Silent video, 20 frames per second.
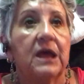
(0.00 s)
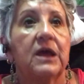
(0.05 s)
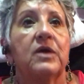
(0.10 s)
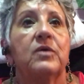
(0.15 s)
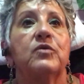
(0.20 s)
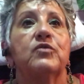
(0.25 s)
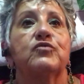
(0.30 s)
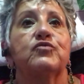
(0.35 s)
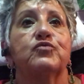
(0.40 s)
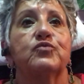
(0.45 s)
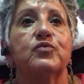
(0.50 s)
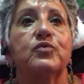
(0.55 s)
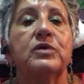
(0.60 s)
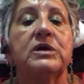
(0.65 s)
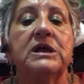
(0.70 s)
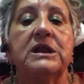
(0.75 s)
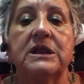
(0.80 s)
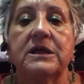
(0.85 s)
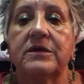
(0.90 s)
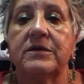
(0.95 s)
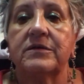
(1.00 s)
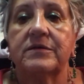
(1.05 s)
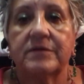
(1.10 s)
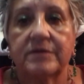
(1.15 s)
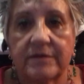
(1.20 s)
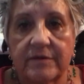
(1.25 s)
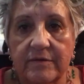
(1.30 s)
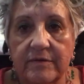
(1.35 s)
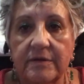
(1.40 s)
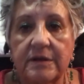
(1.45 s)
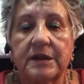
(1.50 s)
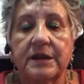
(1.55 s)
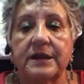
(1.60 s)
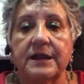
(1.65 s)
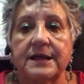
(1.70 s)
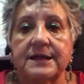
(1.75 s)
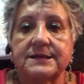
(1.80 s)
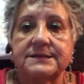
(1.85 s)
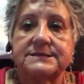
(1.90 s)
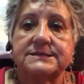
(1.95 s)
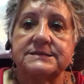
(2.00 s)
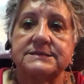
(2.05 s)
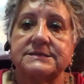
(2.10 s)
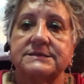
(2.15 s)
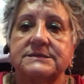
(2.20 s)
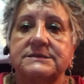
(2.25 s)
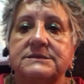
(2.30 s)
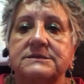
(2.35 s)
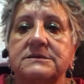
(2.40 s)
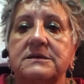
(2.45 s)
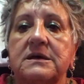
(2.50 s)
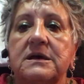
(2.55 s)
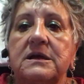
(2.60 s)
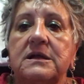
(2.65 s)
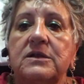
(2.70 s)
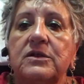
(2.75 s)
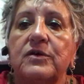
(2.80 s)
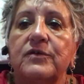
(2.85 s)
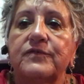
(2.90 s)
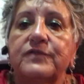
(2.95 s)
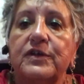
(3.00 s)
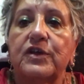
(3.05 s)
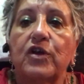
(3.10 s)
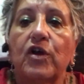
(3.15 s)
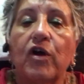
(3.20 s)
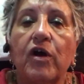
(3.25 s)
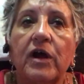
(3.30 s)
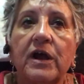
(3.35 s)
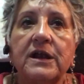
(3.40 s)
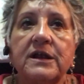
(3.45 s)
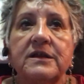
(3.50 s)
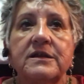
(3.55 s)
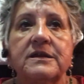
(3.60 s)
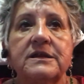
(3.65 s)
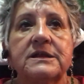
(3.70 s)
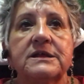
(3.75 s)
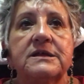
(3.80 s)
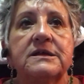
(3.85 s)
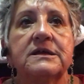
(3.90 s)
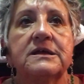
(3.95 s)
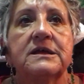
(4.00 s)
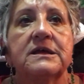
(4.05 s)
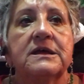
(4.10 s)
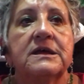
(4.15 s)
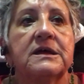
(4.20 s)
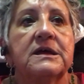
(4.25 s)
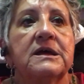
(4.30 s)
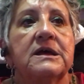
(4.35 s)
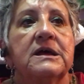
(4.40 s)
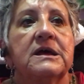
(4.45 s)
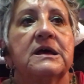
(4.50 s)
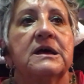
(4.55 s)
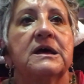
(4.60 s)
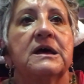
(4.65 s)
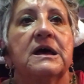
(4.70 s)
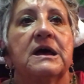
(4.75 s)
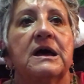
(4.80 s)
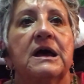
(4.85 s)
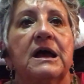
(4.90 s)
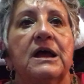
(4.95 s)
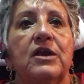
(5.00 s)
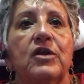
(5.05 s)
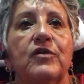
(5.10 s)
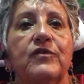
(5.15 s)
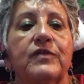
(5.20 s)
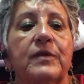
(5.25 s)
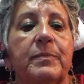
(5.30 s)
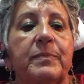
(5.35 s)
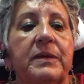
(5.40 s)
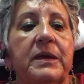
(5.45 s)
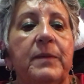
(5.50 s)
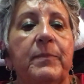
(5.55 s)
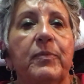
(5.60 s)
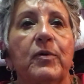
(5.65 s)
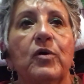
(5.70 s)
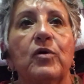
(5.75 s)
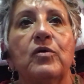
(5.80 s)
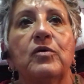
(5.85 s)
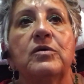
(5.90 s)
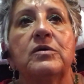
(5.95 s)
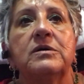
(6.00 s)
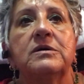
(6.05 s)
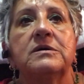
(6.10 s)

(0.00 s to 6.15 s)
It was really, really nice. I love the yarn. I love the people.